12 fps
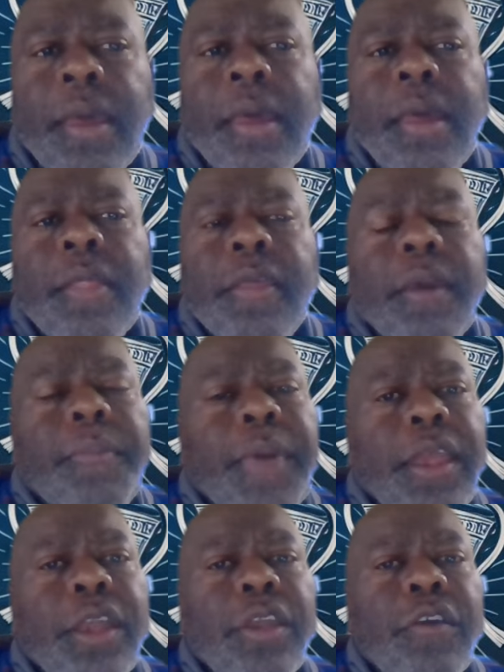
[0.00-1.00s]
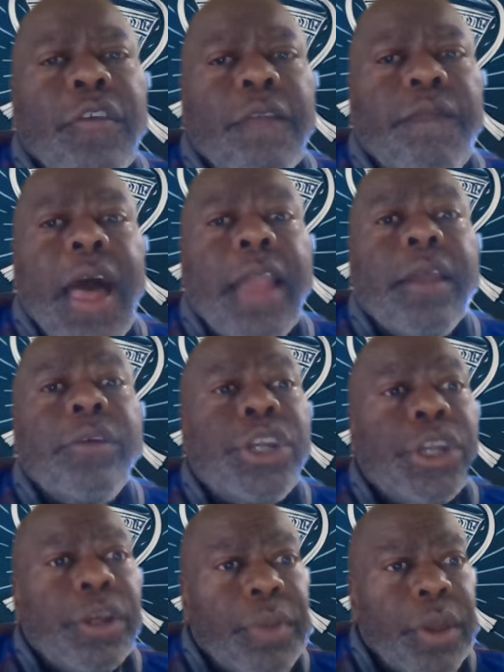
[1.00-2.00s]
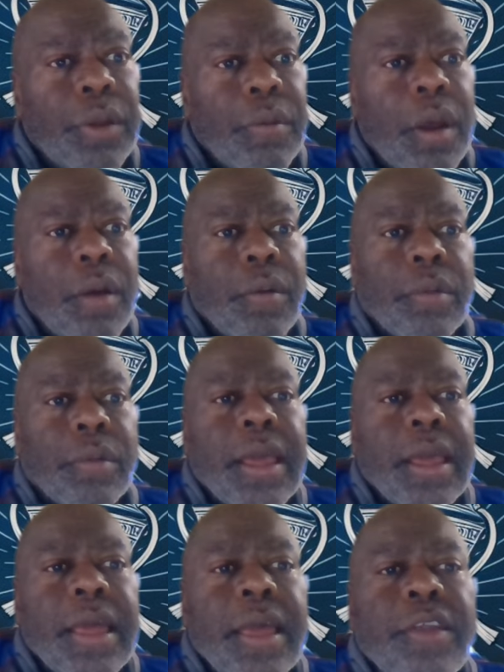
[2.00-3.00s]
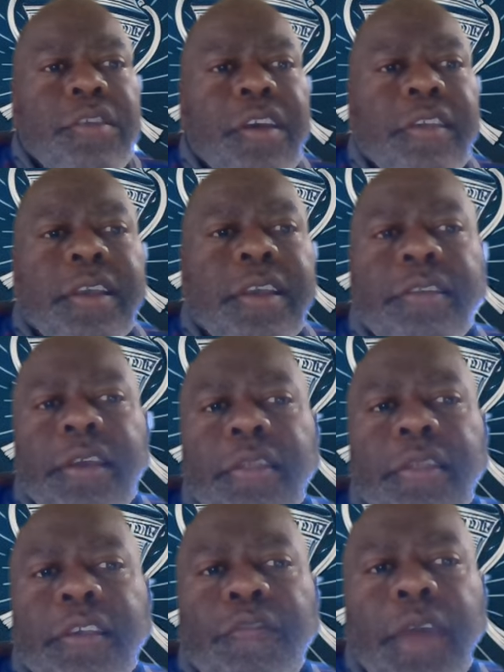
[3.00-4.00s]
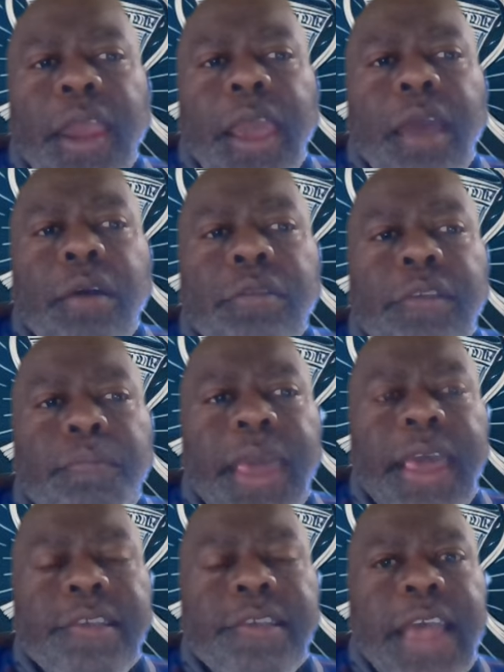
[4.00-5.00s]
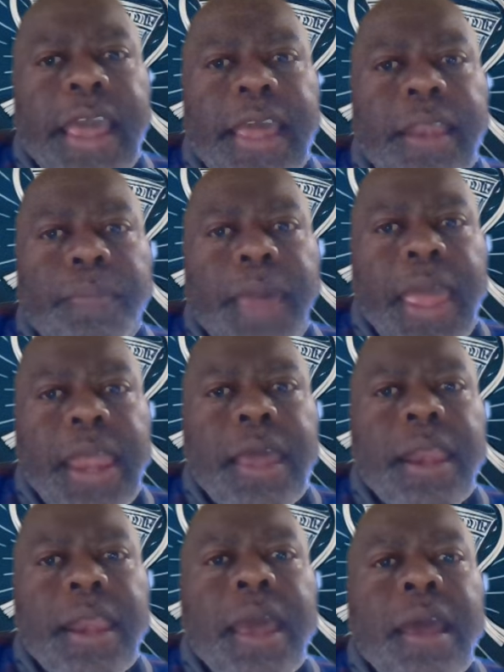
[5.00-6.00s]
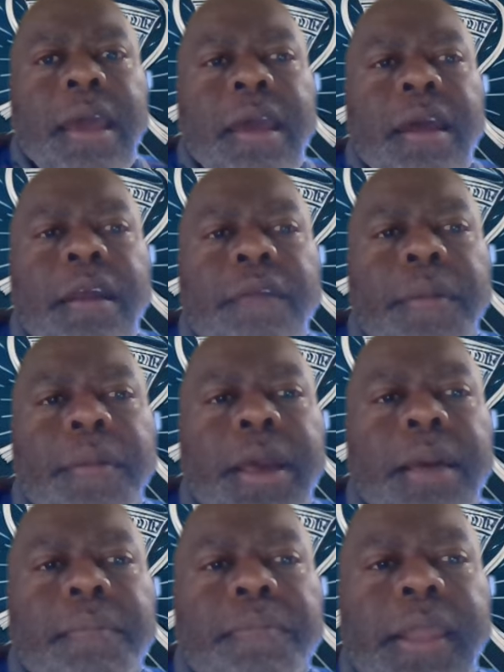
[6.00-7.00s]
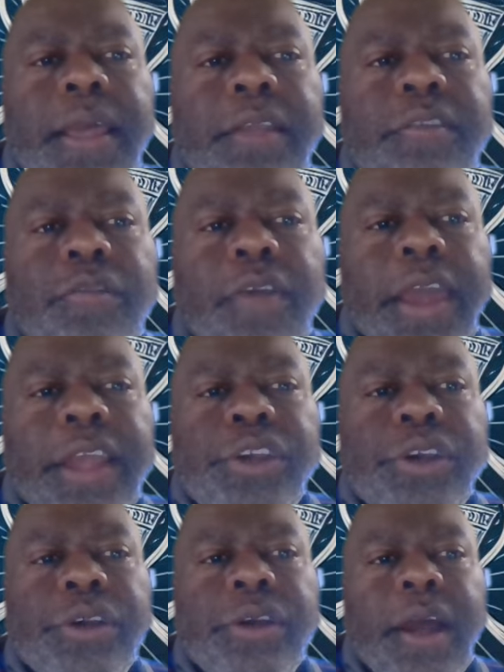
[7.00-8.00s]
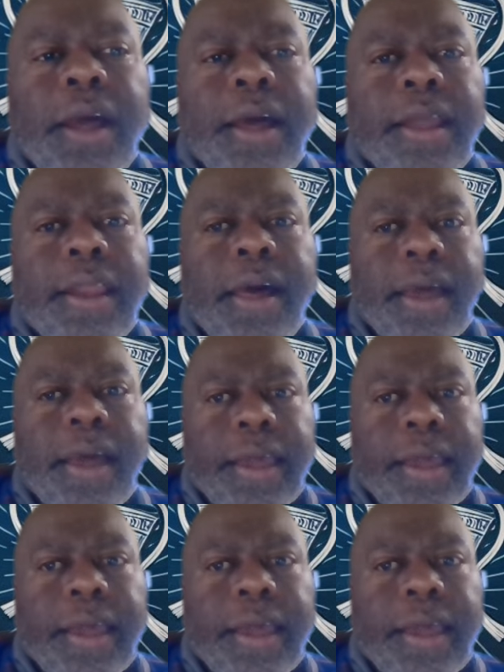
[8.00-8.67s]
the opinion you should follow should be your own. Just consider this video to be a second opinion from a complete stranger online.